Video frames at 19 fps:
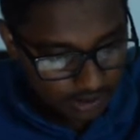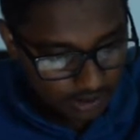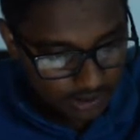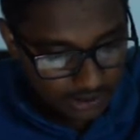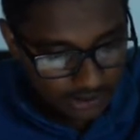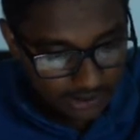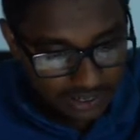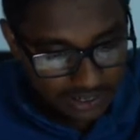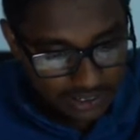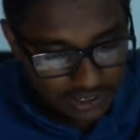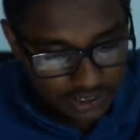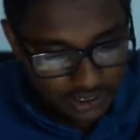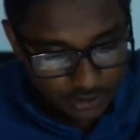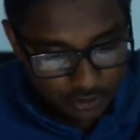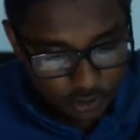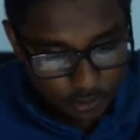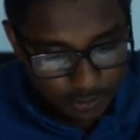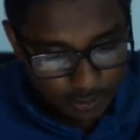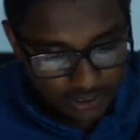you can see
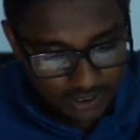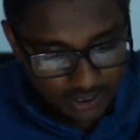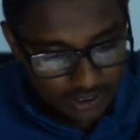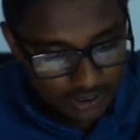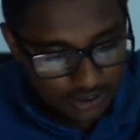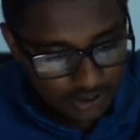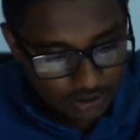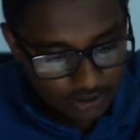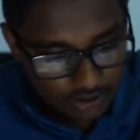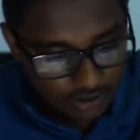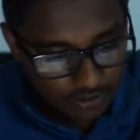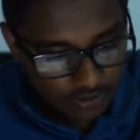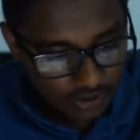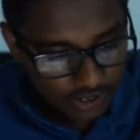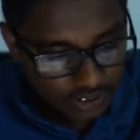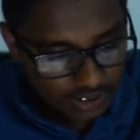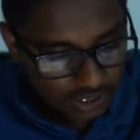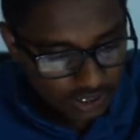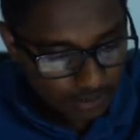topics. So for
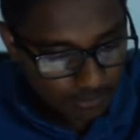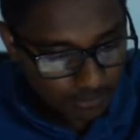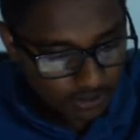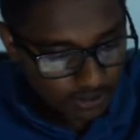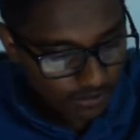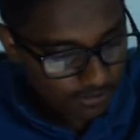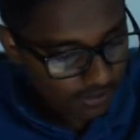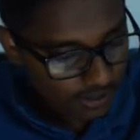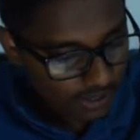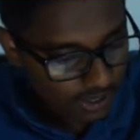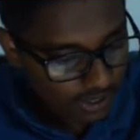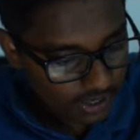example, if I